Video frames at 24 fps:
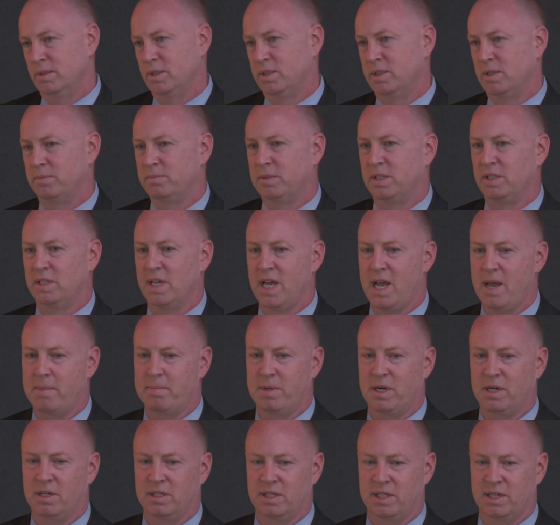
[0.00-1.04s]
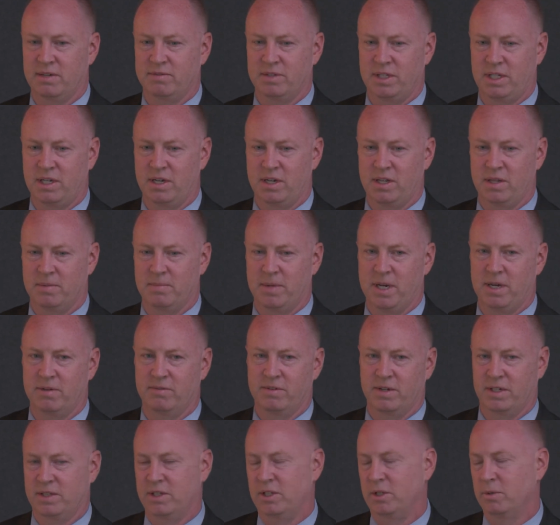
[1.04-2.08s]
something to happen on the FDR that might
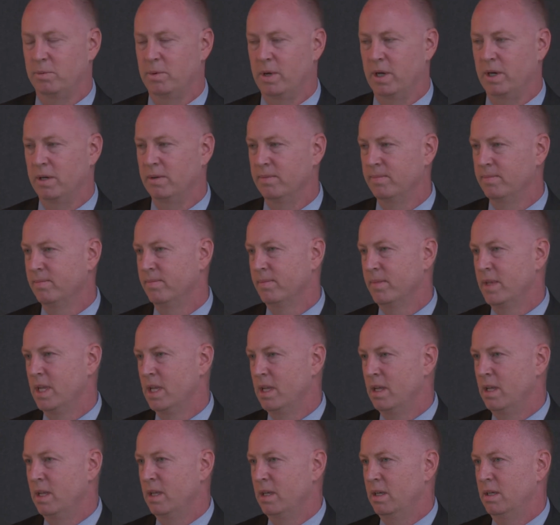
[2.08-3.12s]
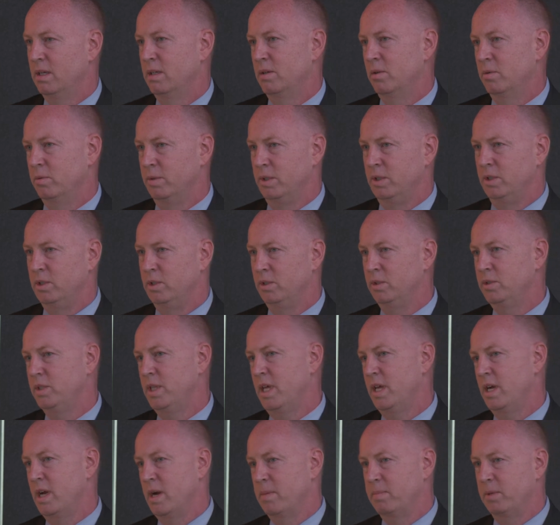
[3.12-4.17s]
affect the UN. We used
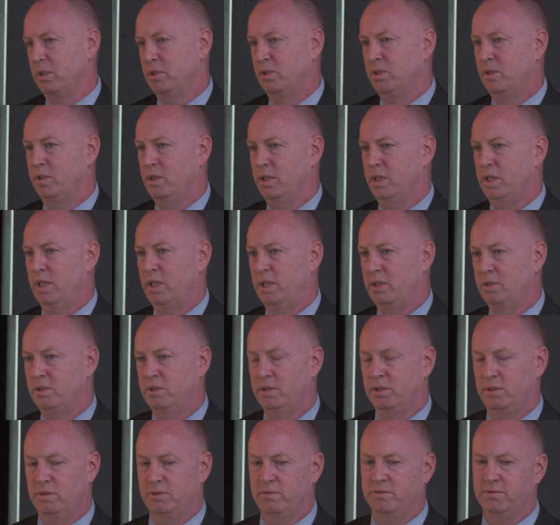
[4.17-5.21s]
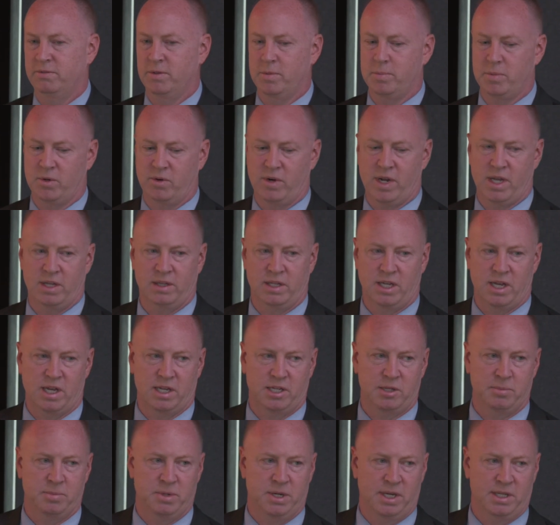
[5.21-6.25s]
that opportunity to flip around the
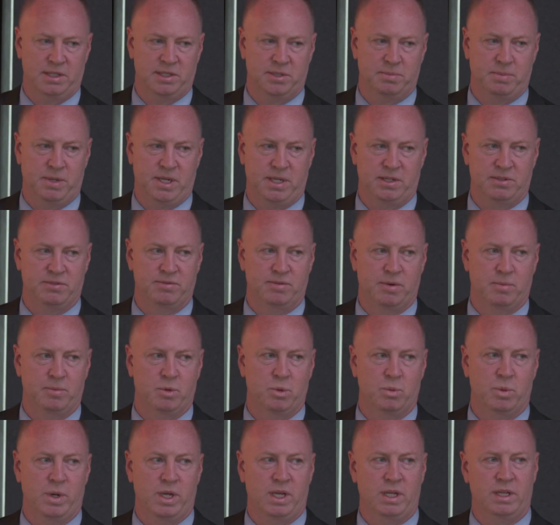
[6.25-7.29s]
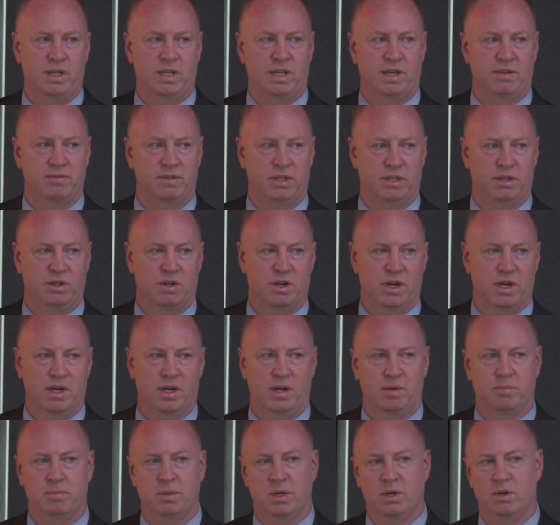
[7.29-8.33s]
occupied space from away the
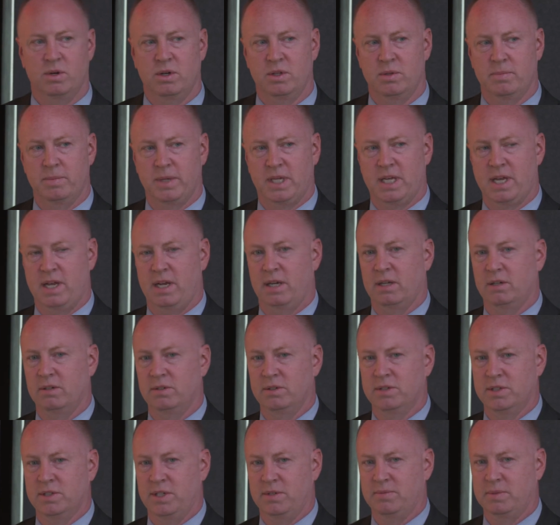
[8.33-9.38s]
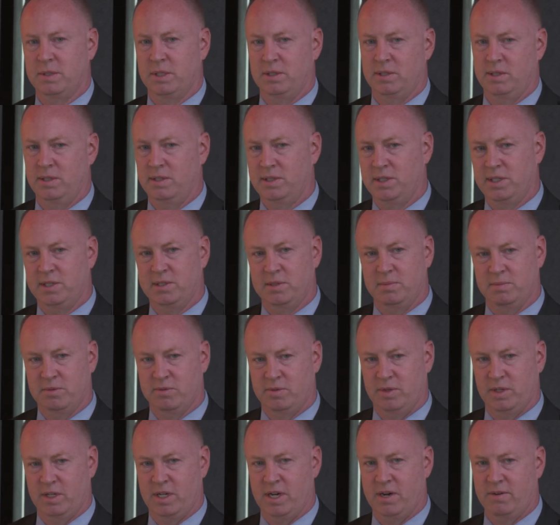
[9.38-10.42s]
FDR and put all the mechanical systems
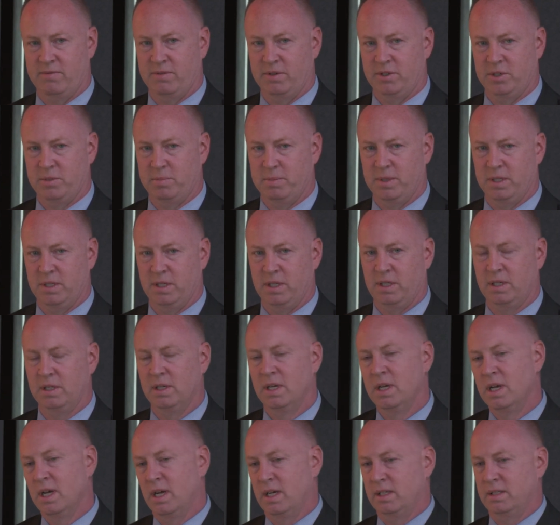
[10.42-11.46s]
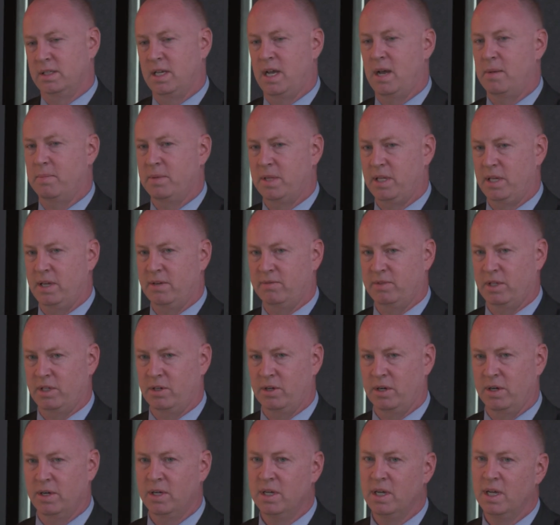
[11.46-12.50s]
for the conference building on top of the
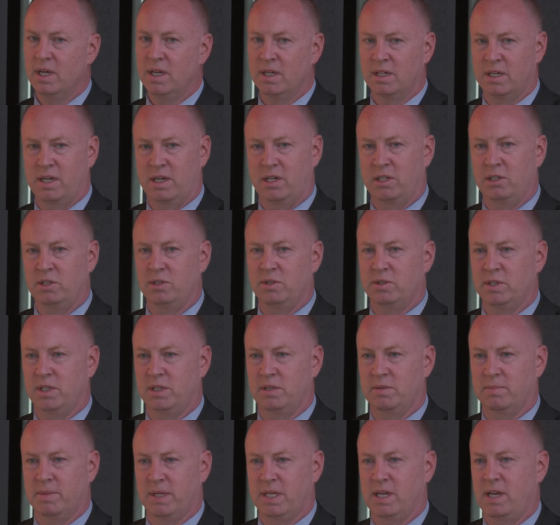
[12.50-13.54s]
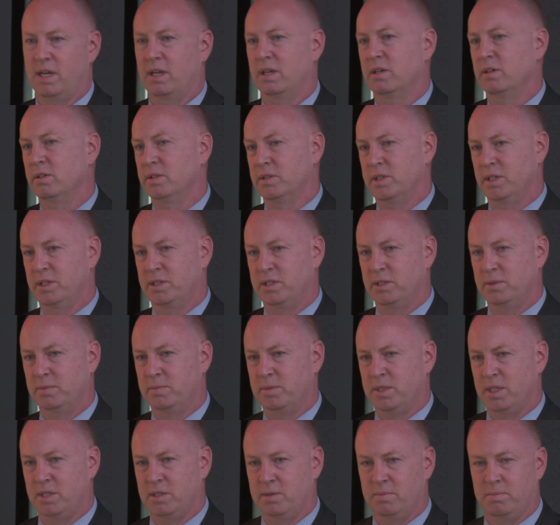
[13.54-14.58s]
FDR, kind of using the mechanical
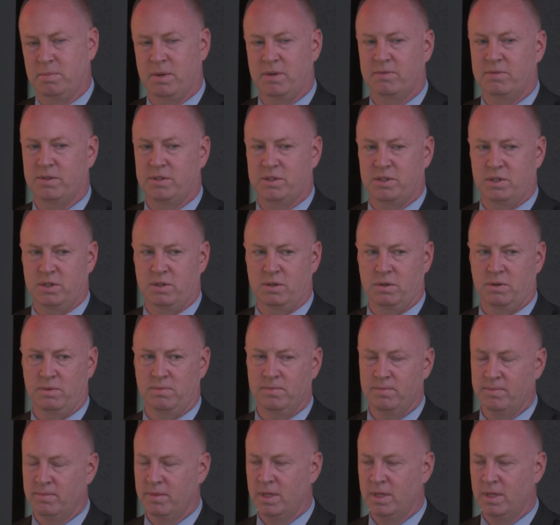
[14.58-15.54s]
systems as a buffer zone